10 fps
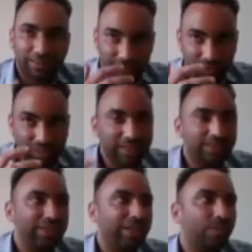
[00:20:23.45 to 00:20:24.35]
generally we
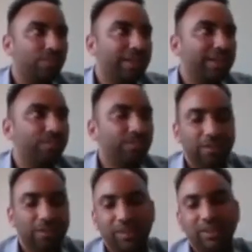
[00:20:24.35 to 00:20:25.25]
compare it
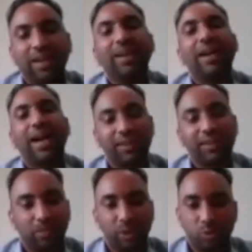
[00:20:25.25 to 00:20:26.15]
with the other
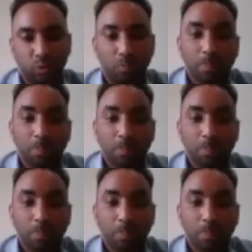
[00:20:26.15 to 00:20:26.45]
mushroom.